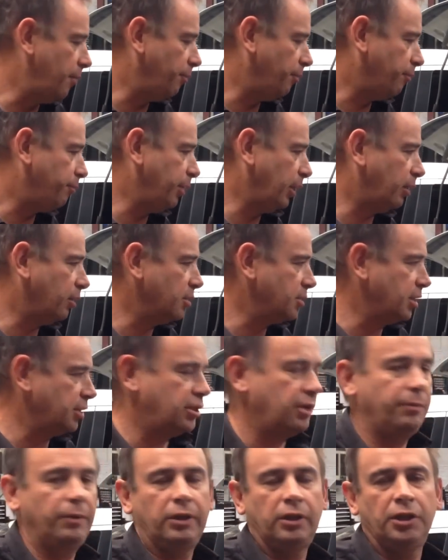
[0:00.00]
because they're
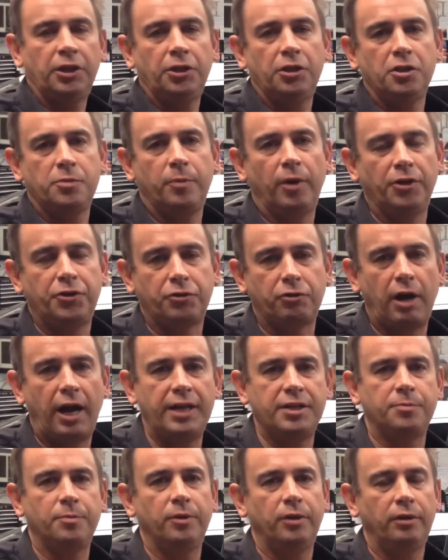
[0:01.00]
typically used by
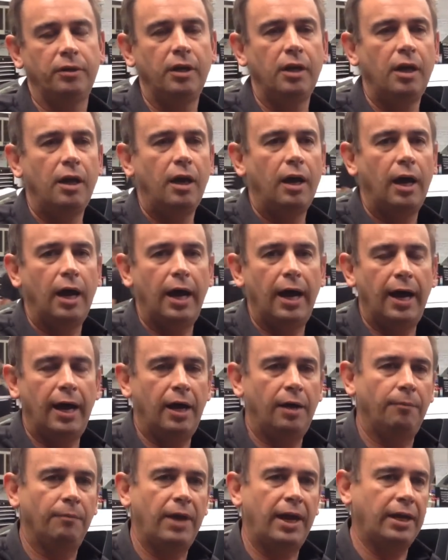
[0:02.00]
tradesmen,
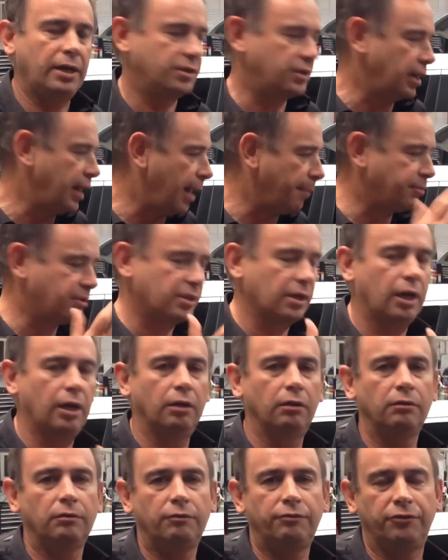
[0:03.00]
and it's an
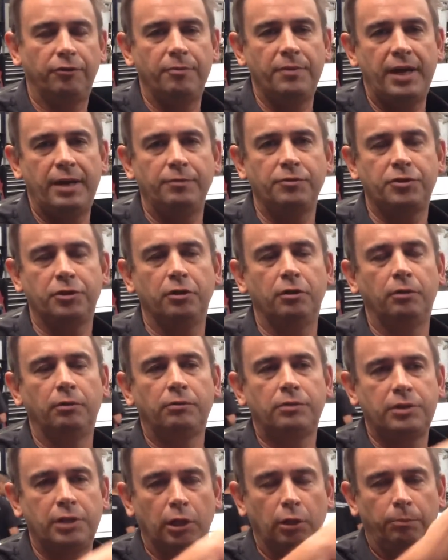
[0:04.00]
upsell for them to
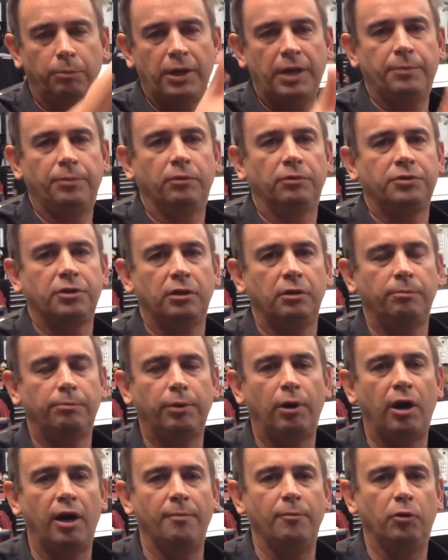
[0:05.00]
tell people to
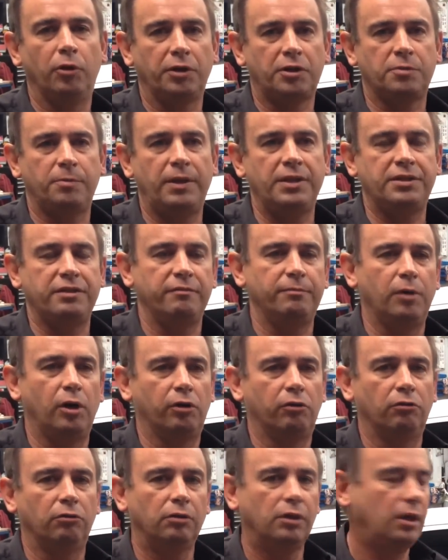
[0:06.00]
buy a more expensive
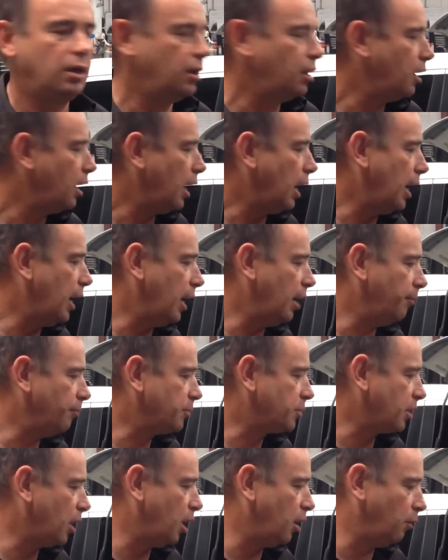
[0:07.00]
model.
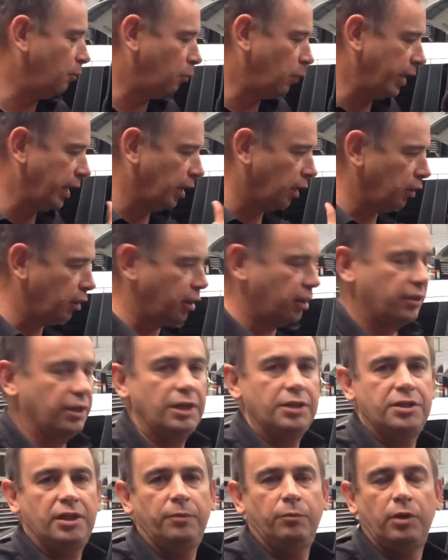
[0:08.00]
So we get a lot of
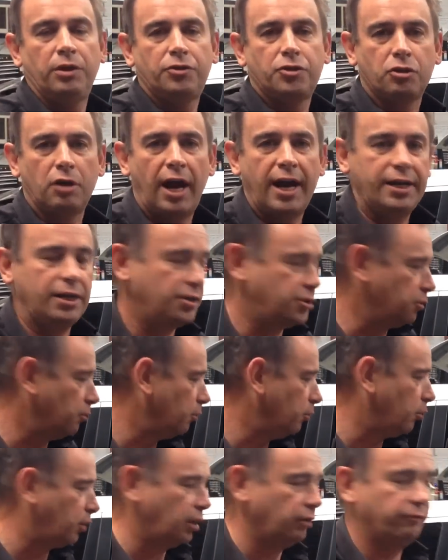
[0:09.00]
these in with tradies who are
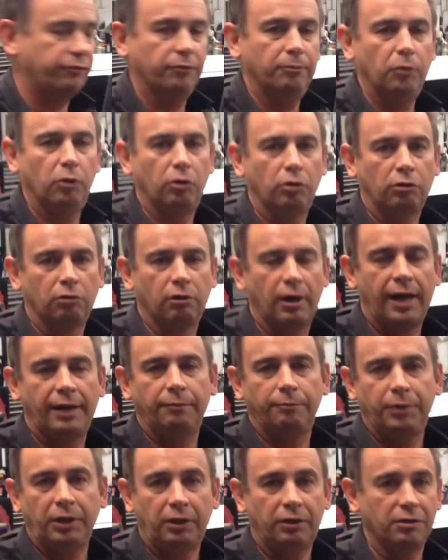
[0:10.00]
looking for more grunt
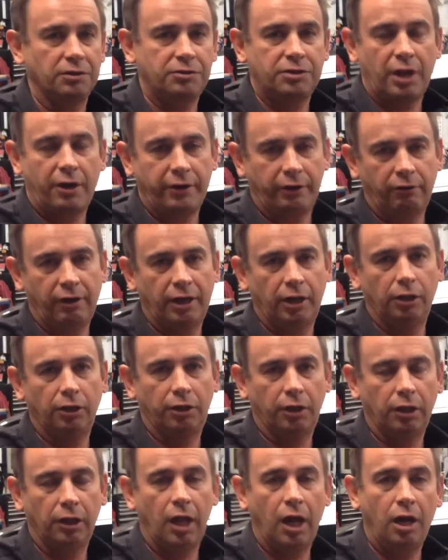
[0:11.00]
because towing around a lot
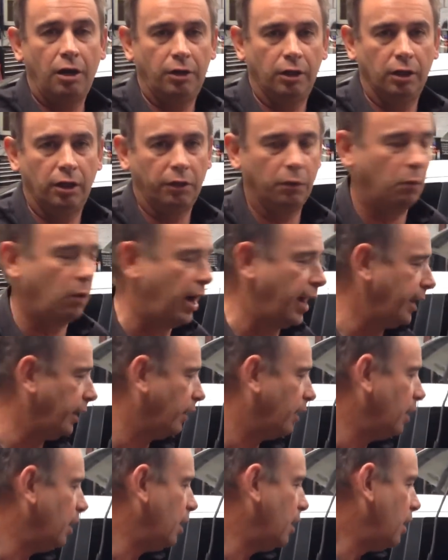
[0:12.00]
of load, a lot of
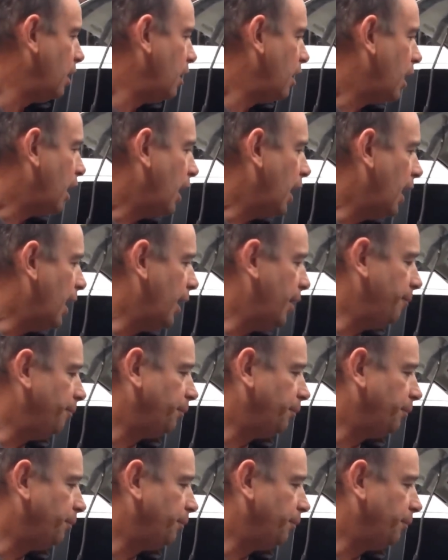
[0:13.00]
weight.